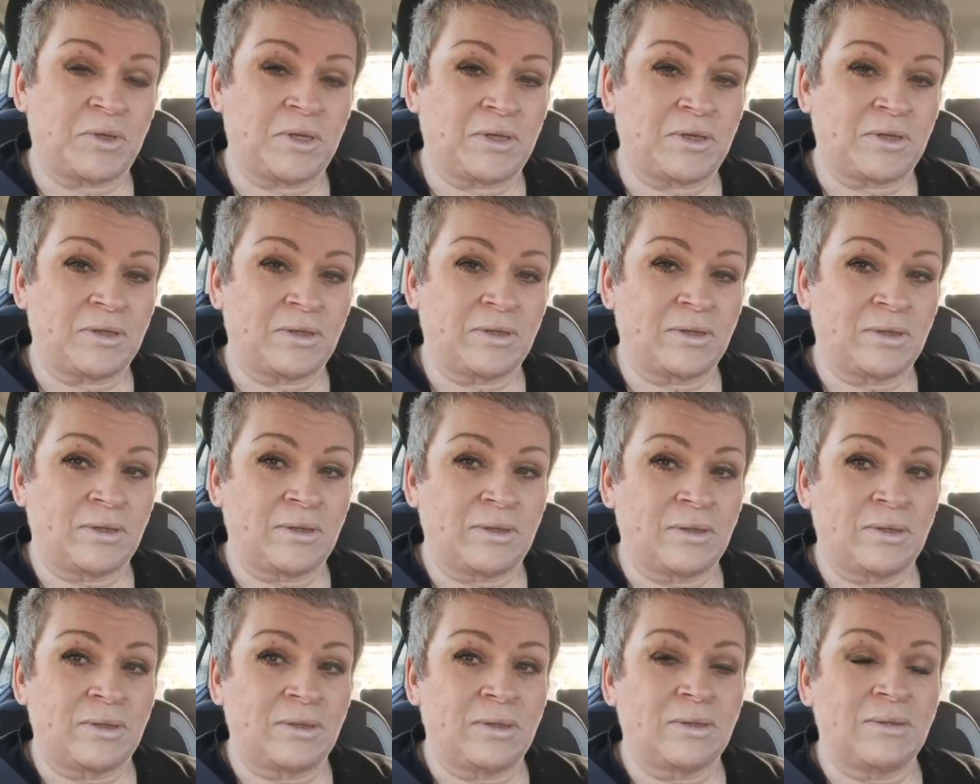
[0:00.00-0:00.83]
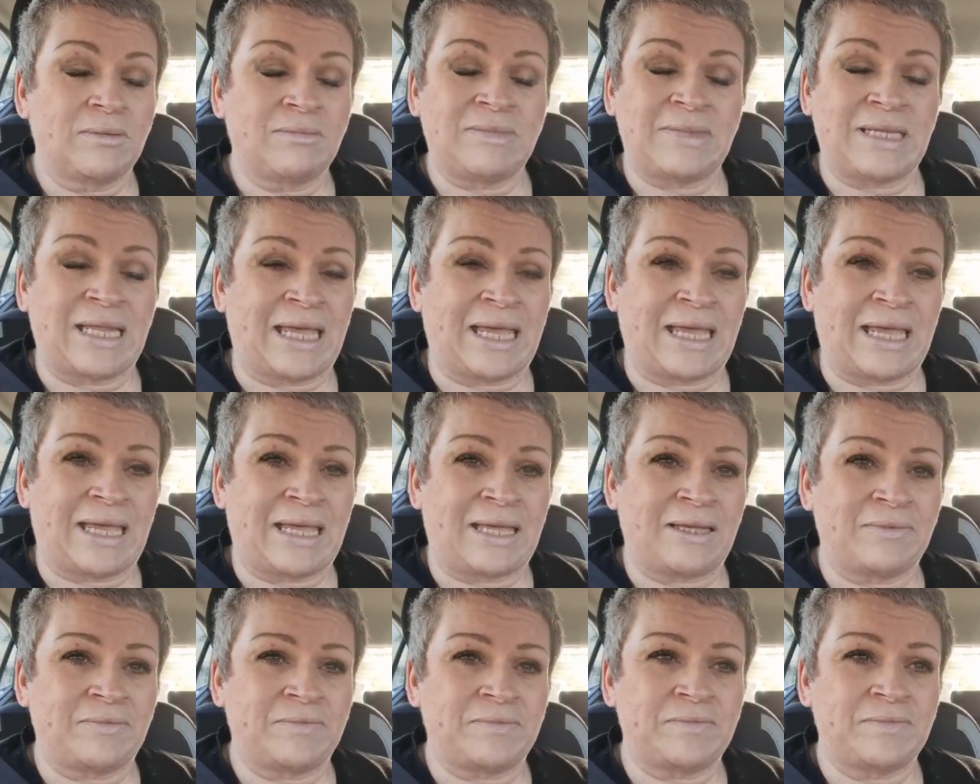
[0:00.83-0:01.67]
but
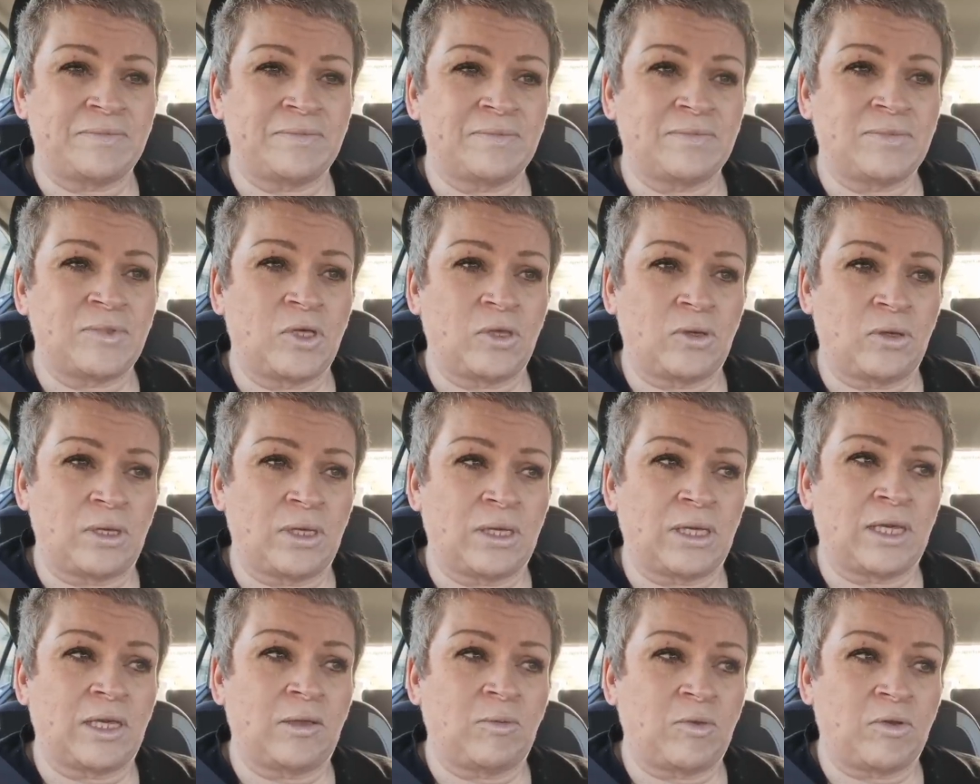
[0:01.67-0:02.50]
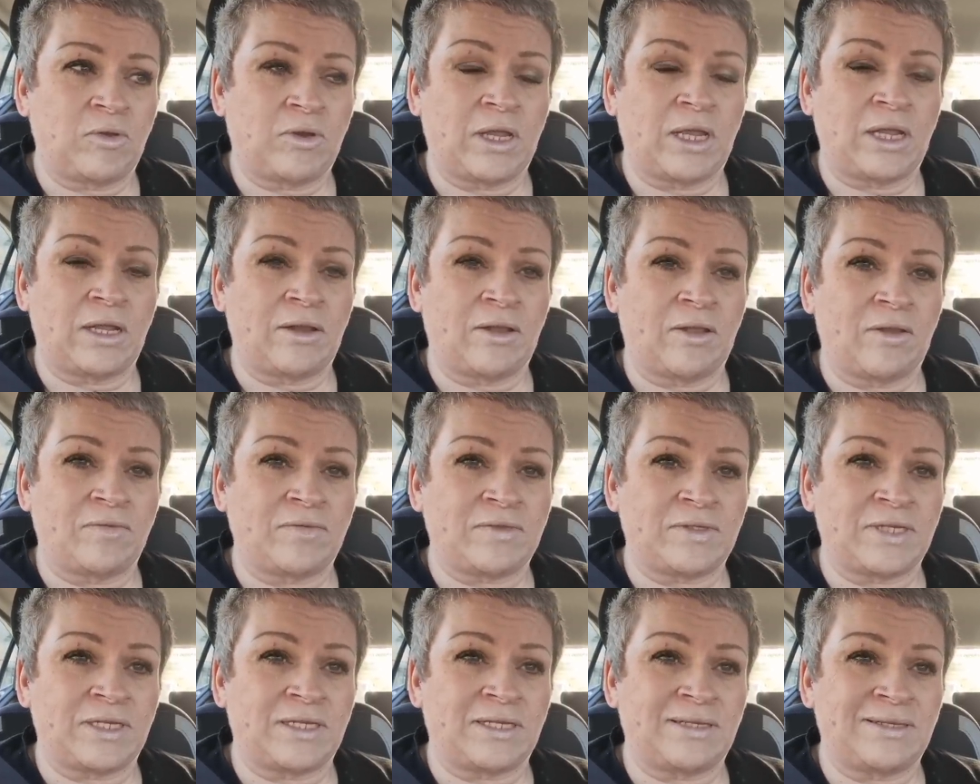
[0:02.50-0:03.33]
nah, you can keep your
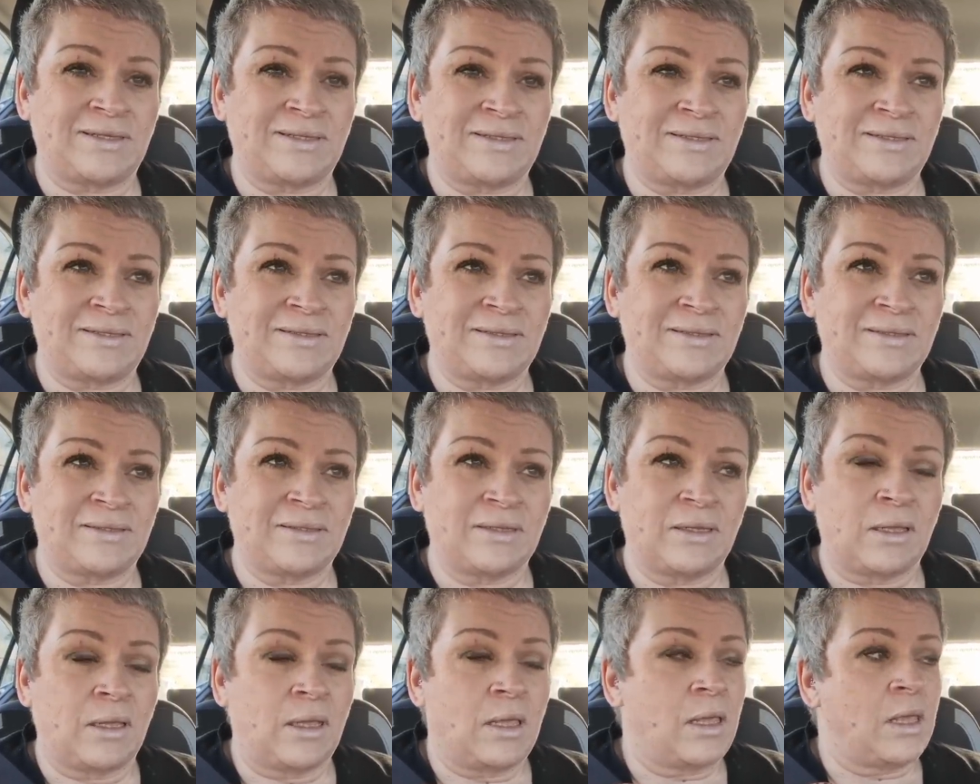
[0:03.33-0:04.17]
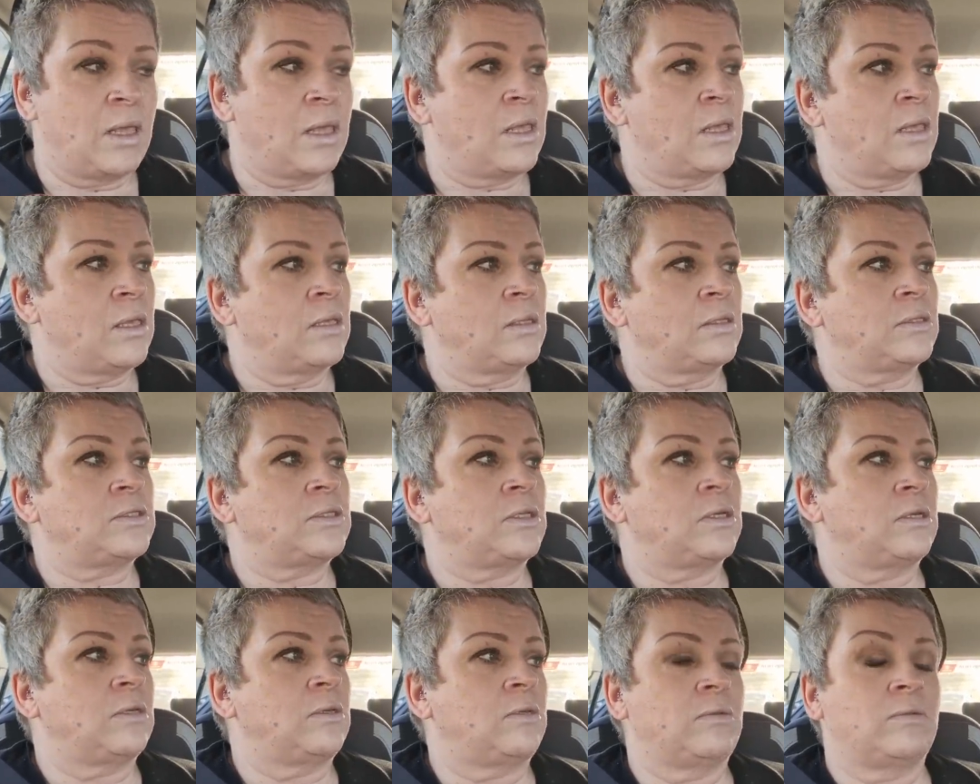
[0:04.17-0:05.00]
8.5 sins.
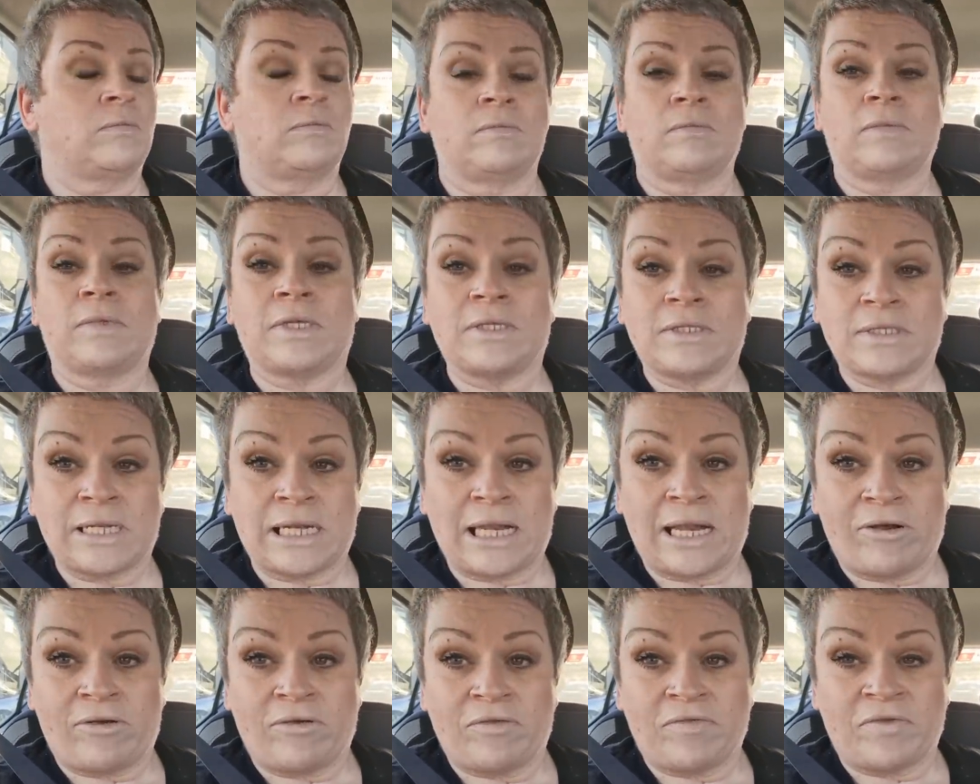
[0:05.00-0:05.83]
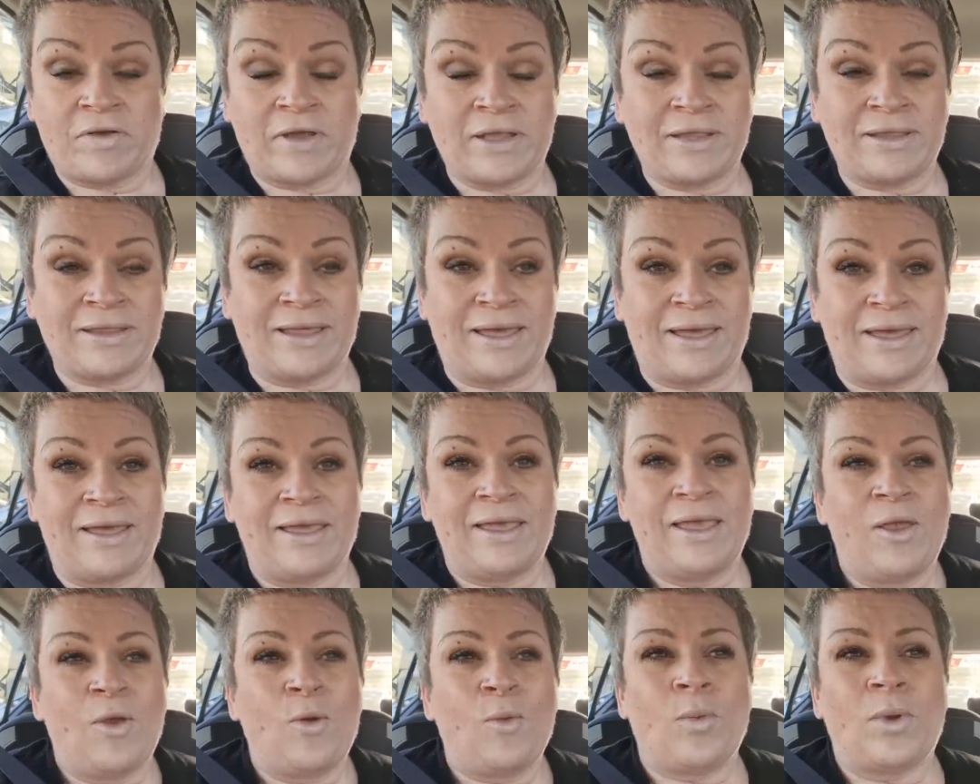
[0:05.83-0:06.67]
So that's clarified that.
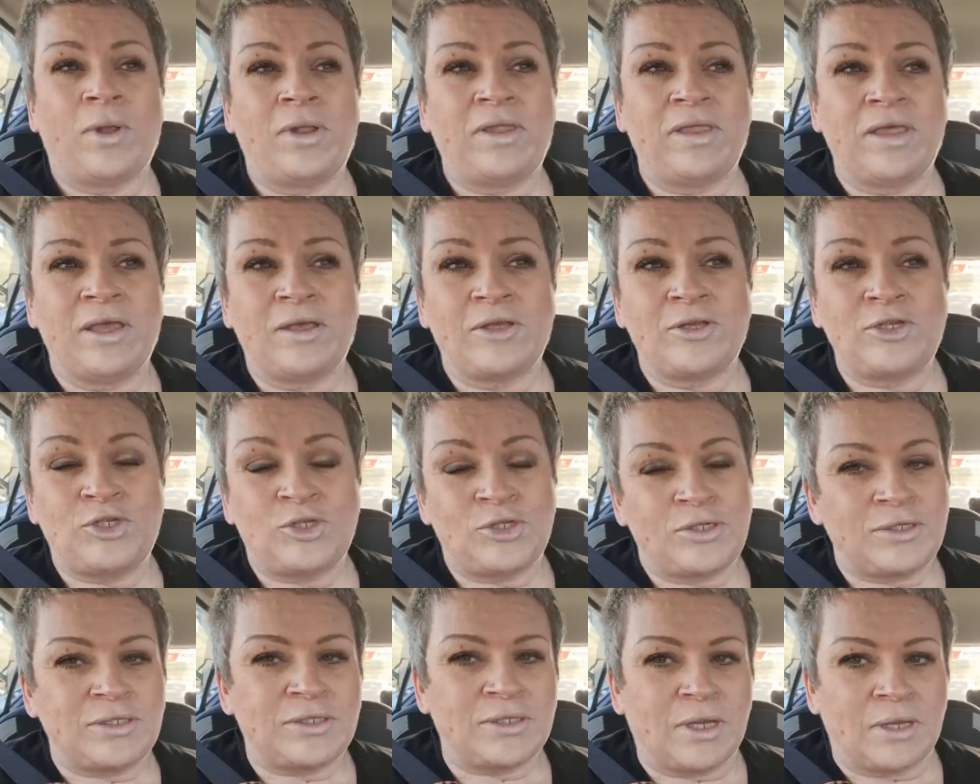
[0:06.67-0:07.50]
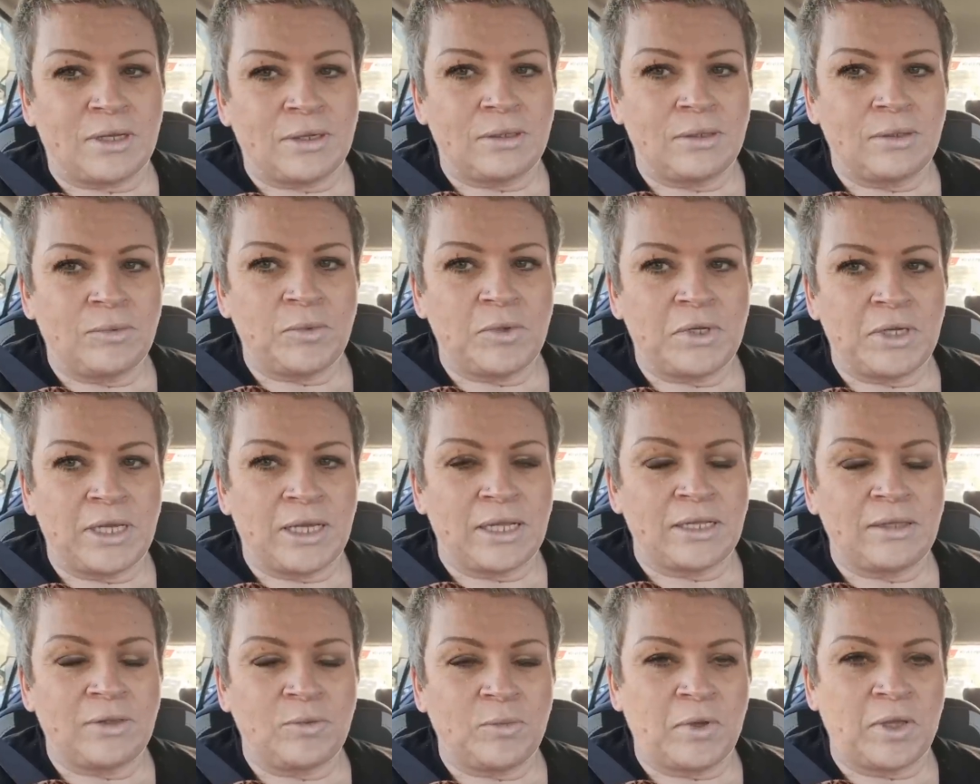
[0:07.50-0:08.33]
One thing I should have done when I
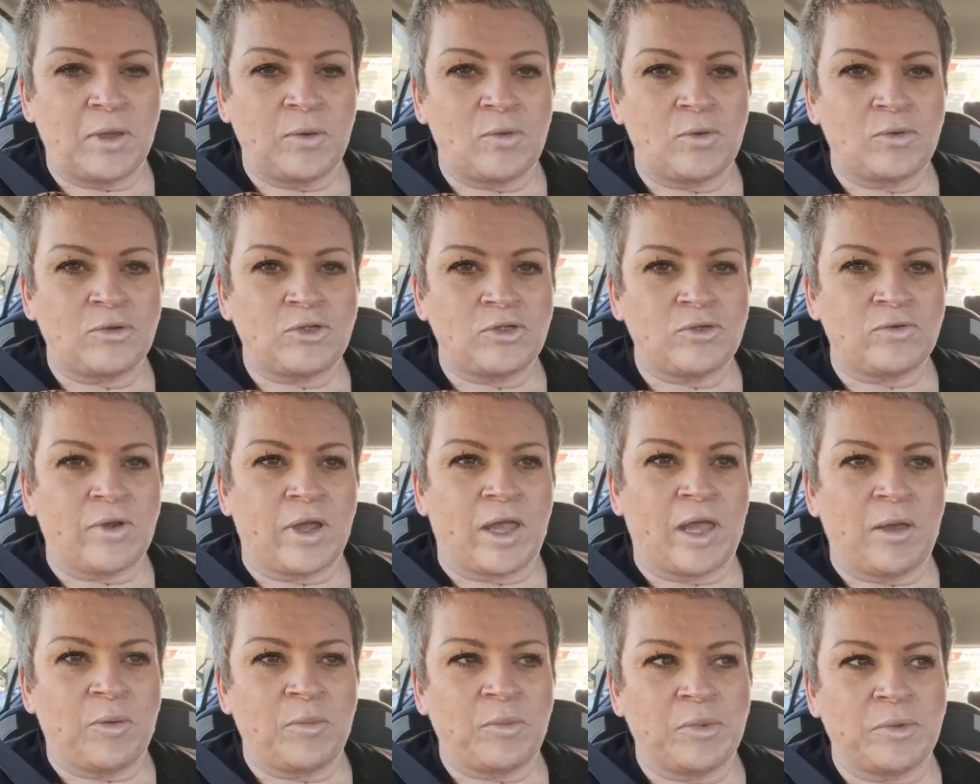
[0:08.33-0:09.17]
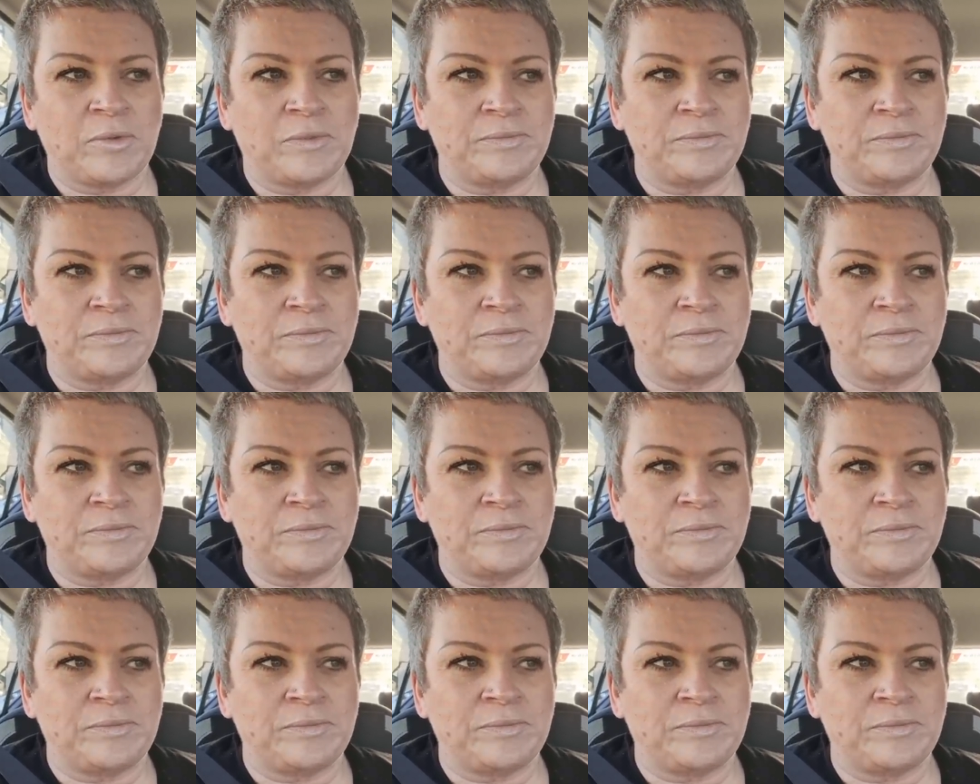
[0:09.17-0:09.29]
had the Weight Watcher app,